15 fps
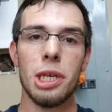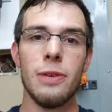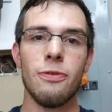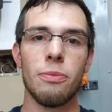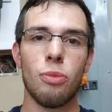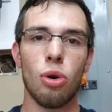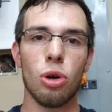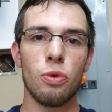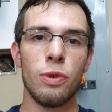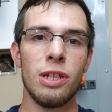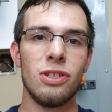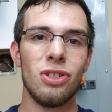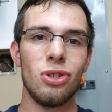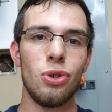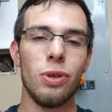Even more
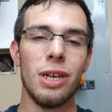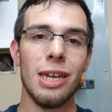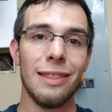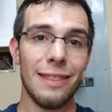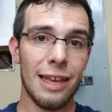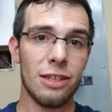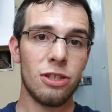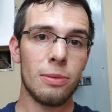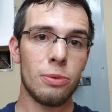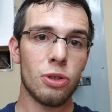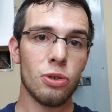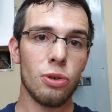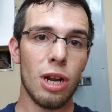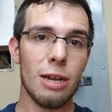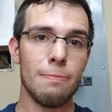reason to hit that
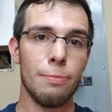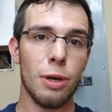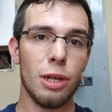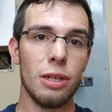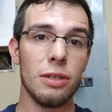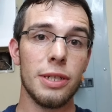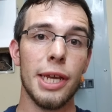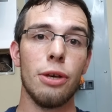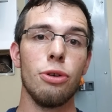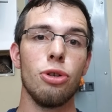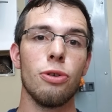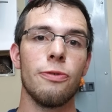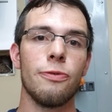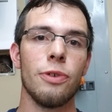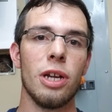subscribe button, tell
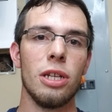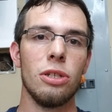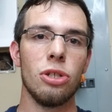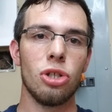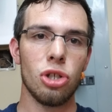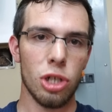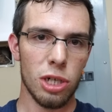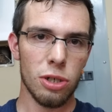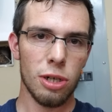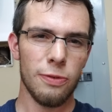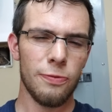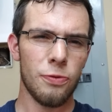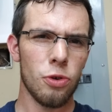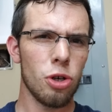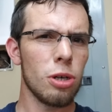your friends, share on
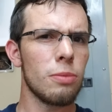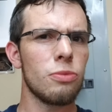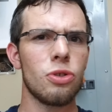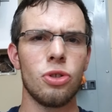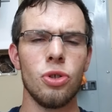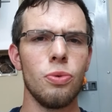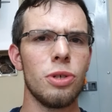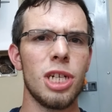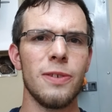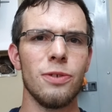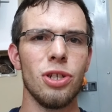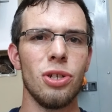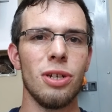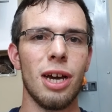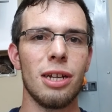forums, do whatever
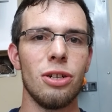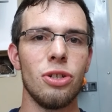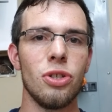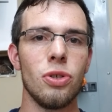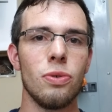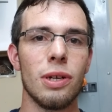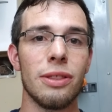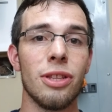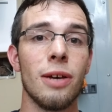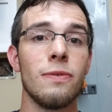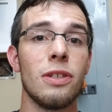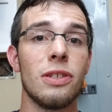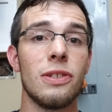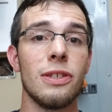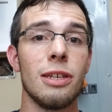you gotta do. I'd love
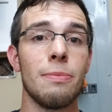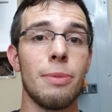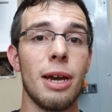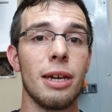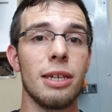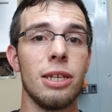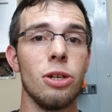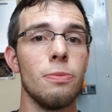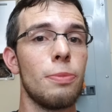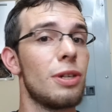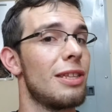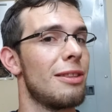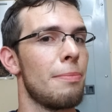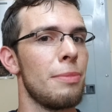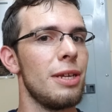to see you back here, but
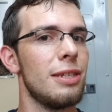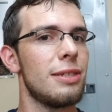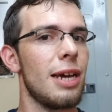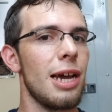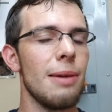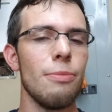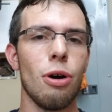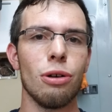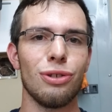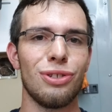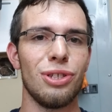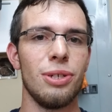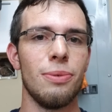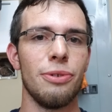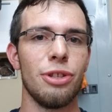in the meantime, I'll
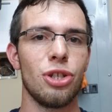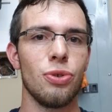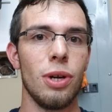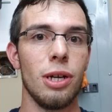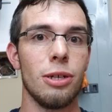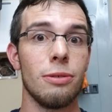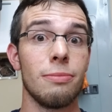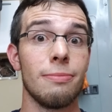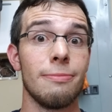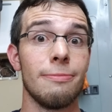see you on the trail.